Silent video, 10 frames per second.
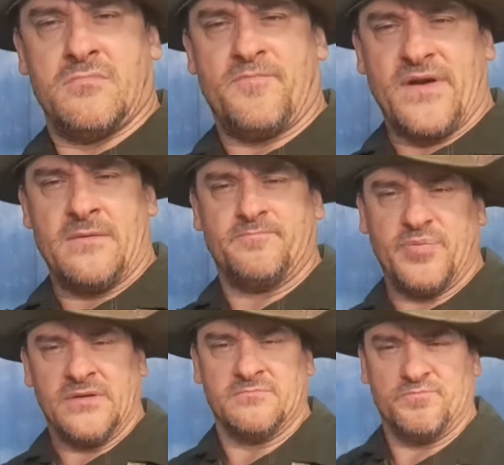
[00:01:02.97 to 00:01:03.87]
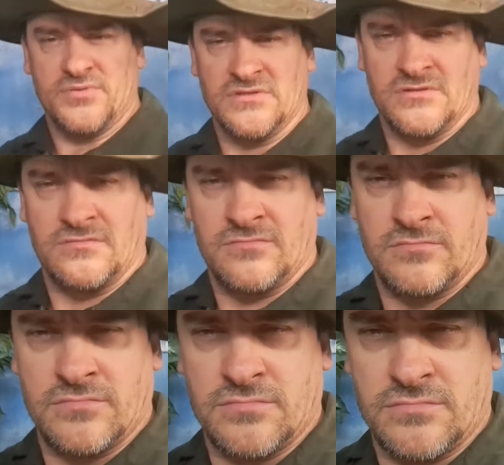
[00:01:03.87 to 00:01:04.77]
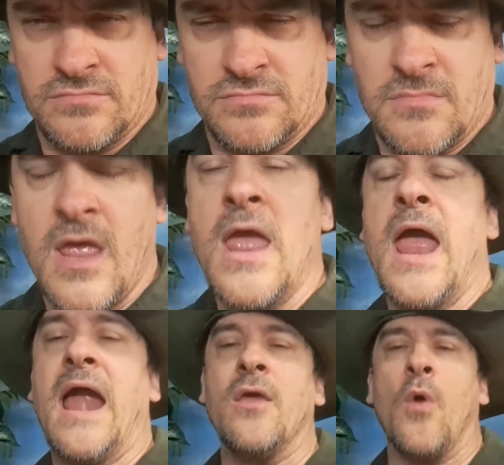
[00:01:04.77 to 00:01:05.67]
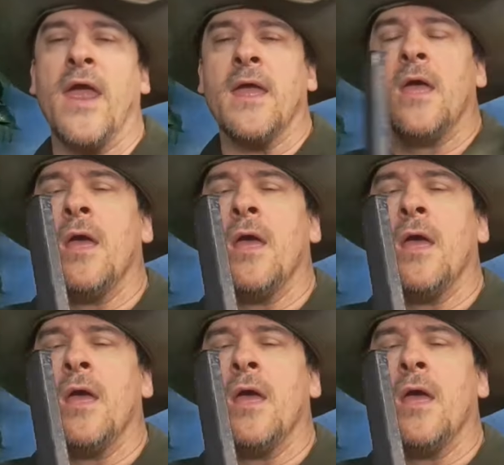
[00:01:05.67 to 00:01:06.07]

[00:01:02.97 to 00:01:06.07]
Bum, bum, bum. Anyway,